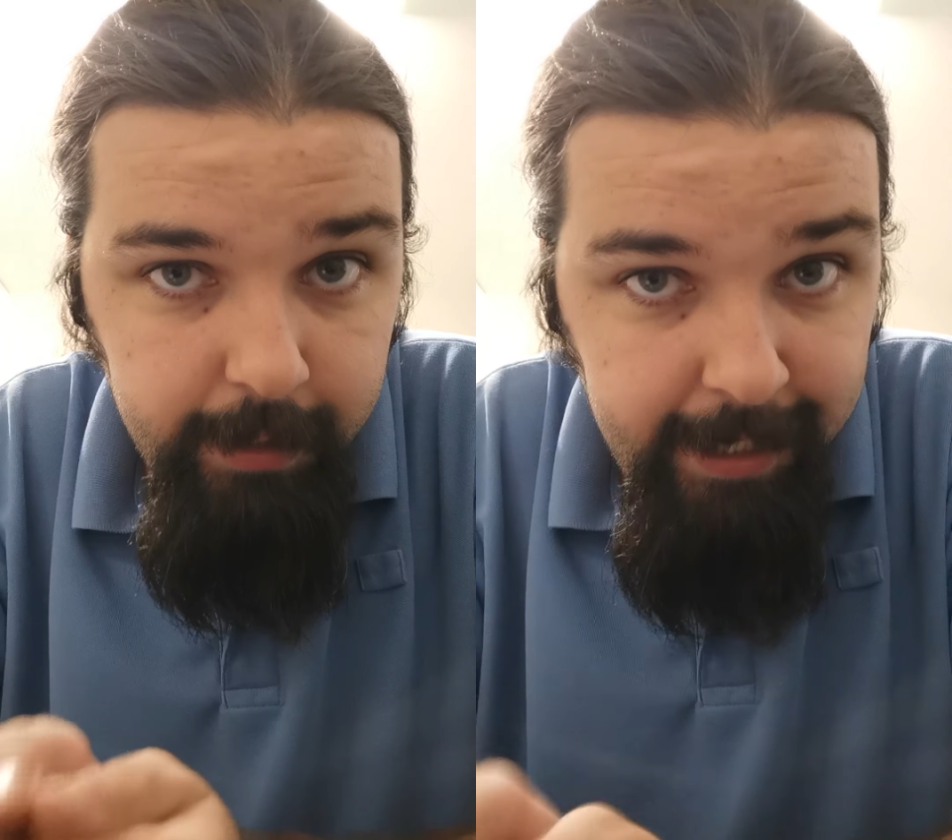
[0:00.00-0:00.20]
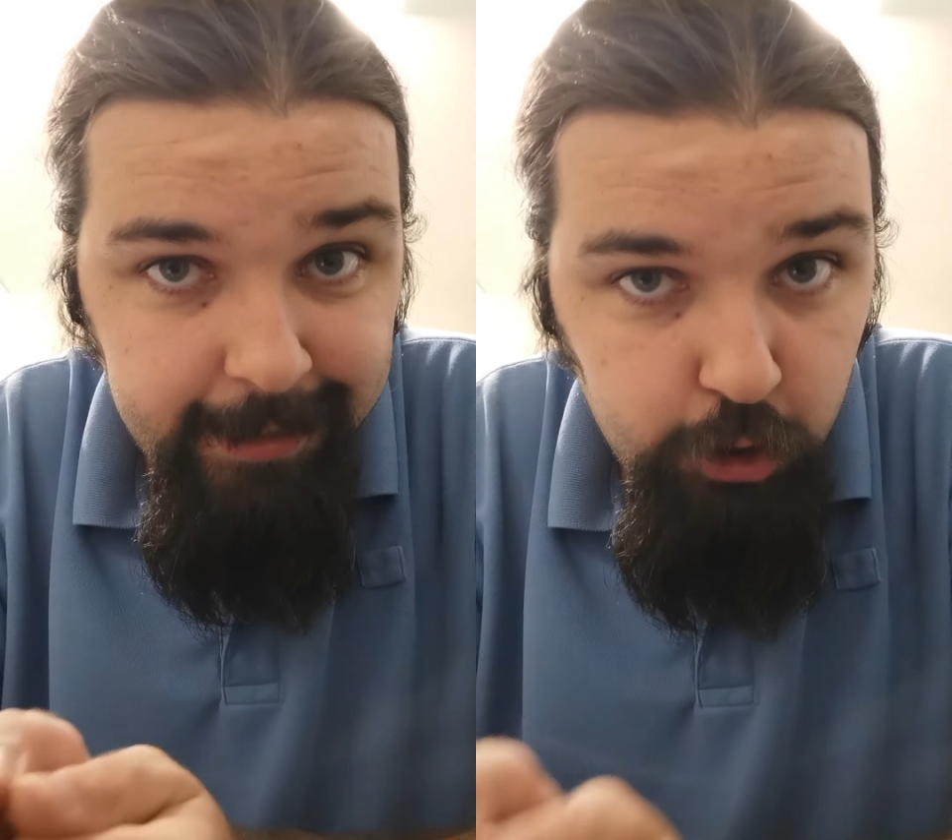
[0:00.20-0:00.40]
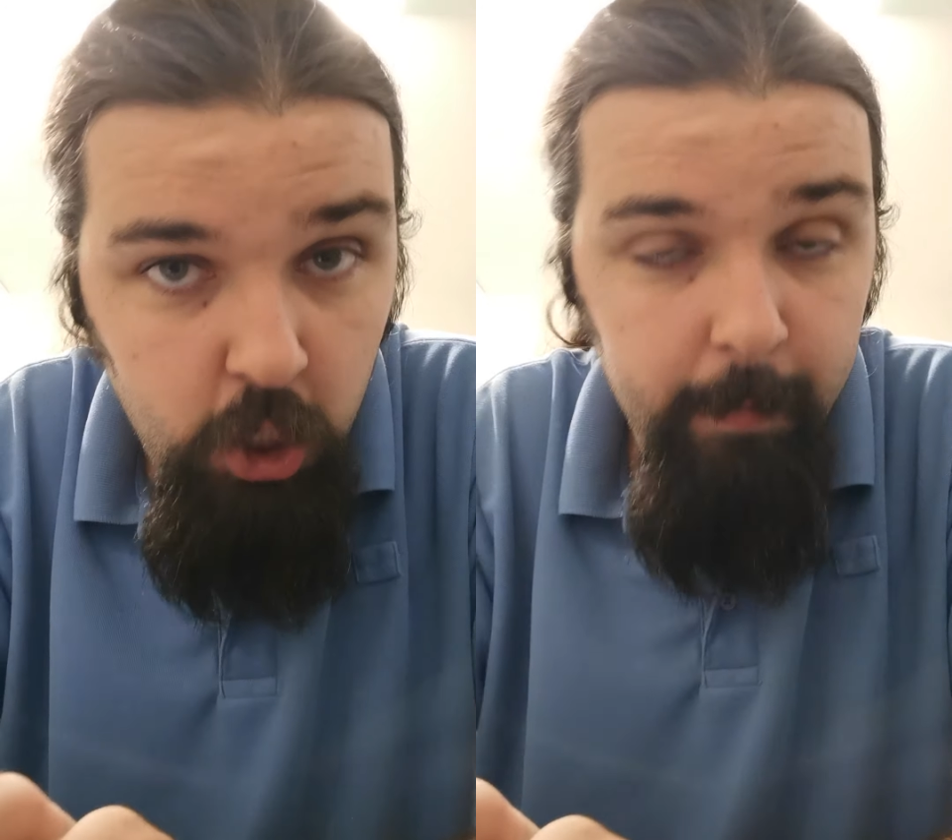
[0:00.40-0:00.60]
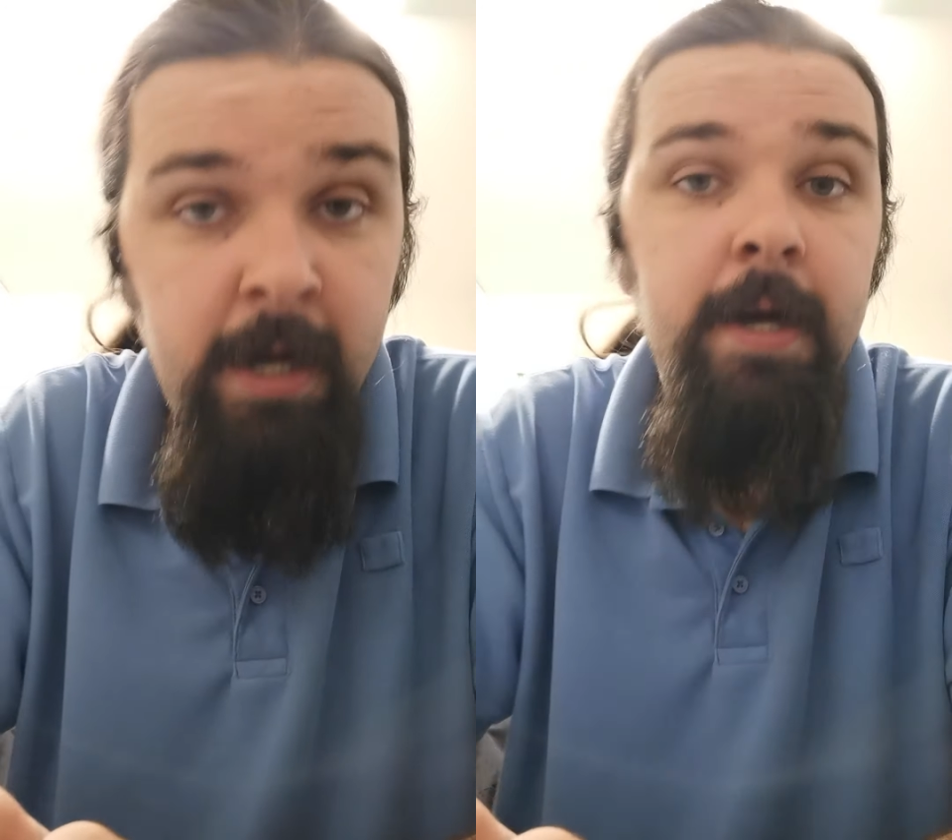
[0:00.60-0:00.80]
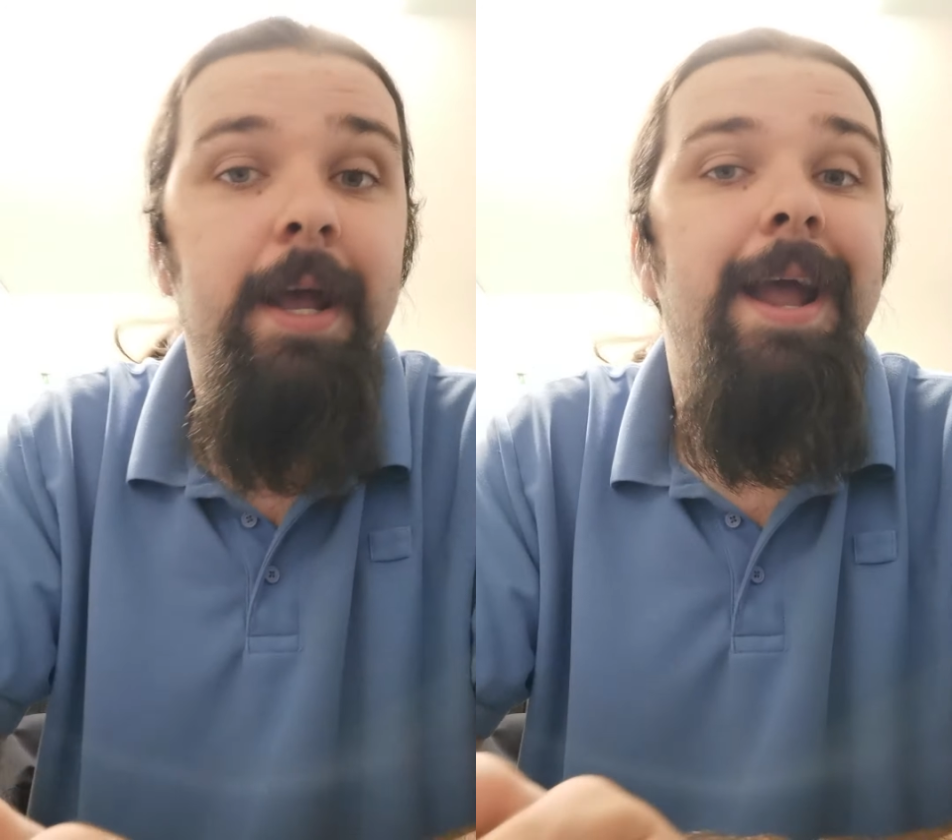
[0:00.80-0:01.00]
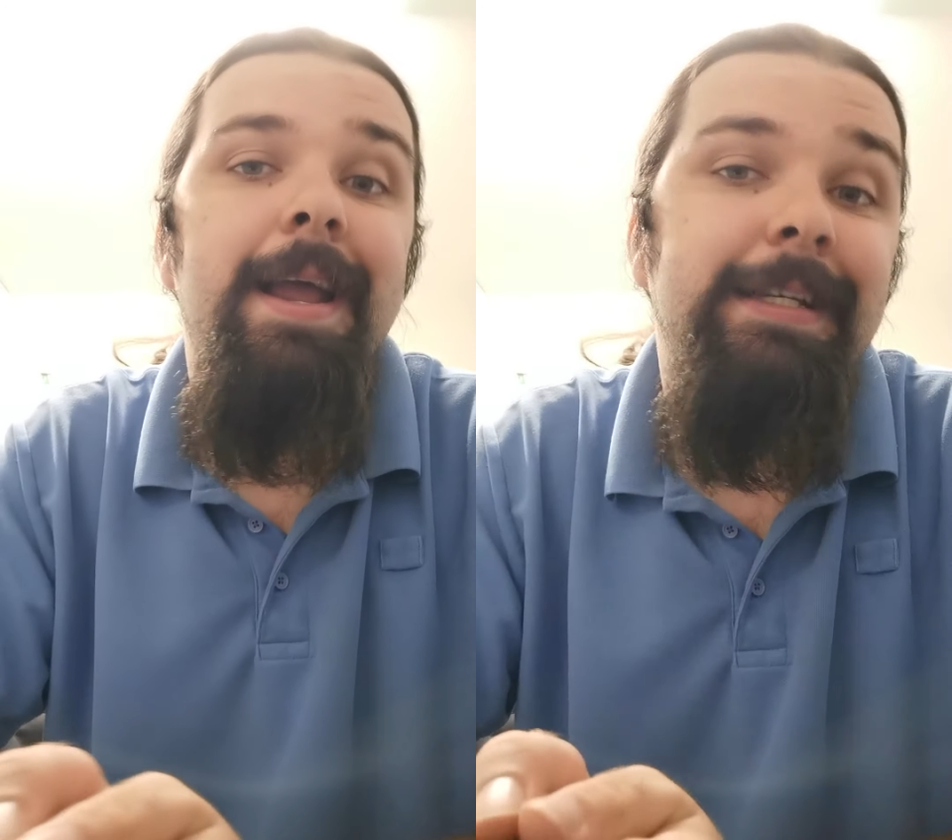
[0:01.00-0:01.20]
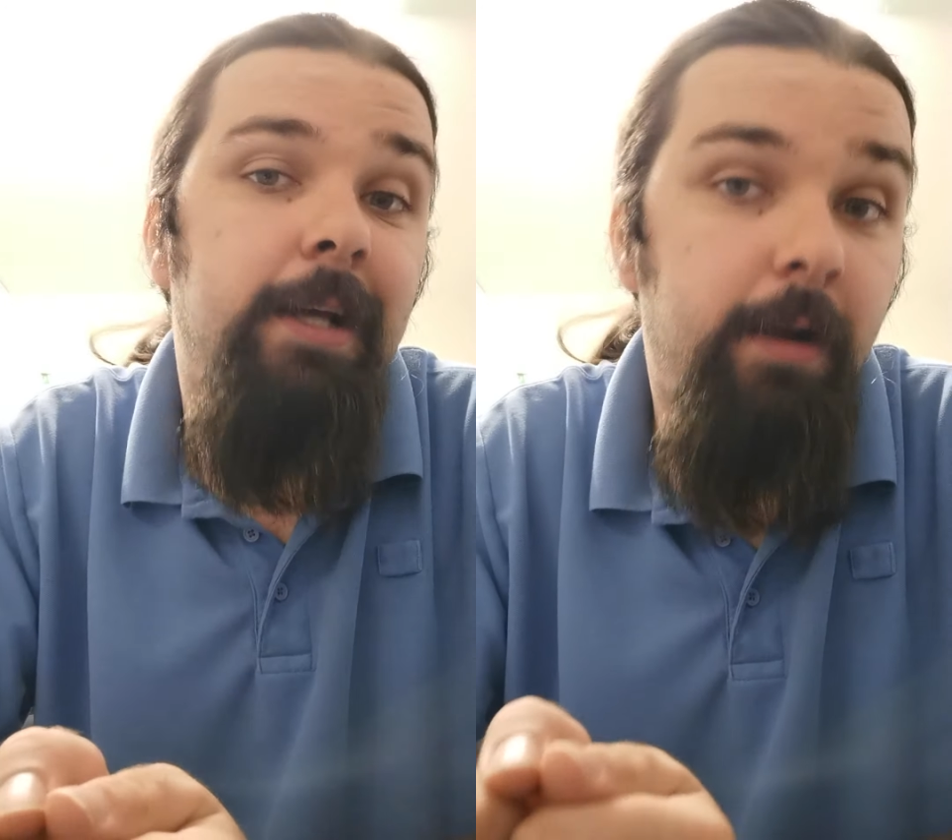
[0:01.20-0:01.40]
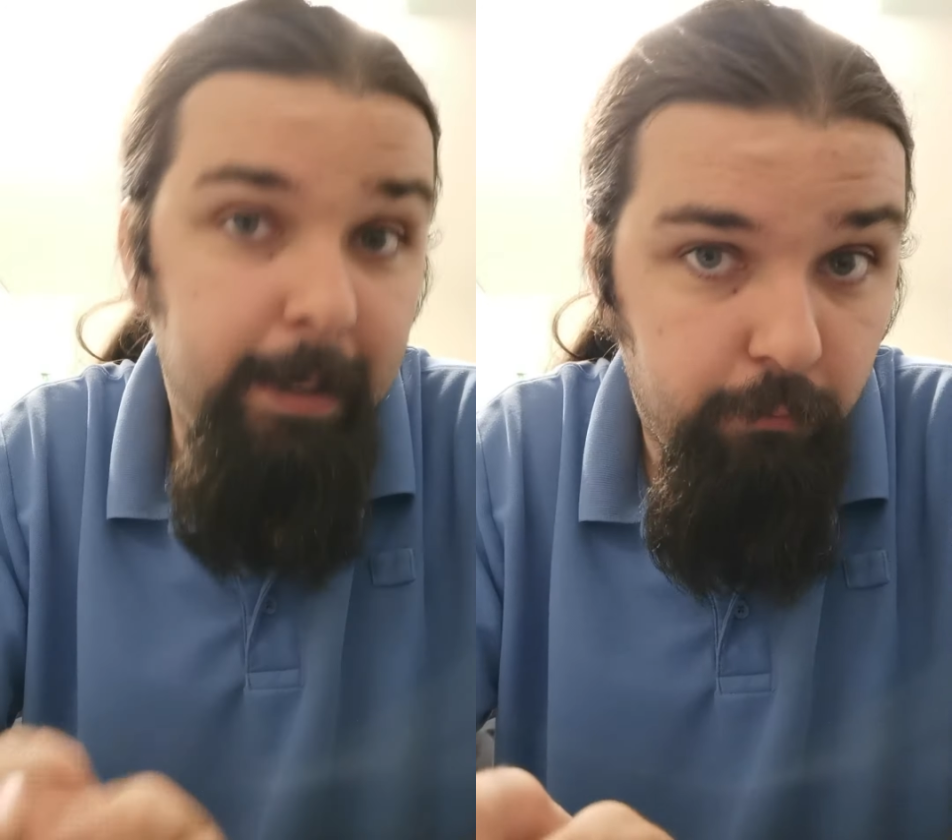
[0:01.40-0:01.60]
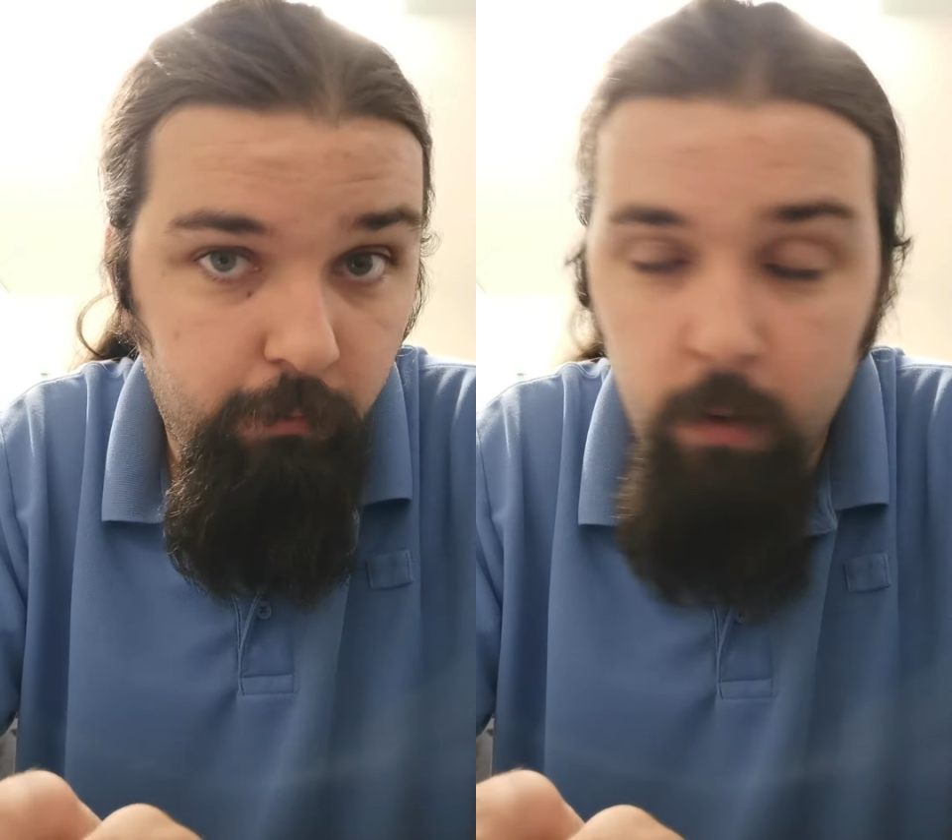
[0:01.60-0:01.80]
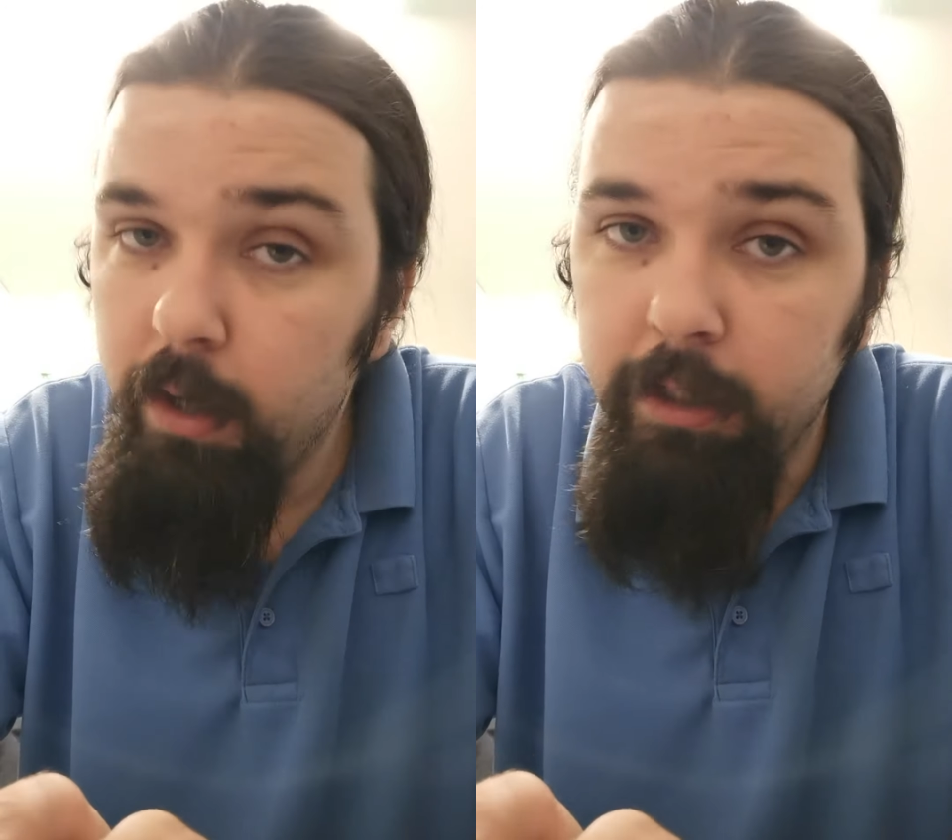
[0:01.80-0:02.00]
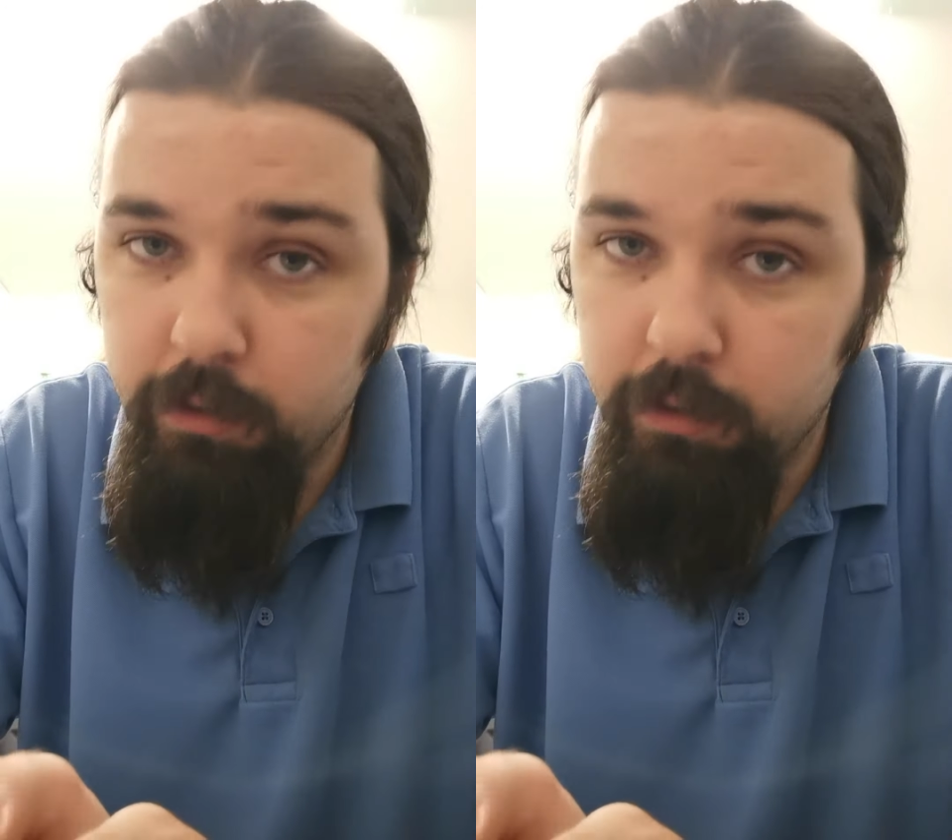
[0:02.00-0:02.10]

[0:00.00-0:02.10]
Keir Starmer is a liberal,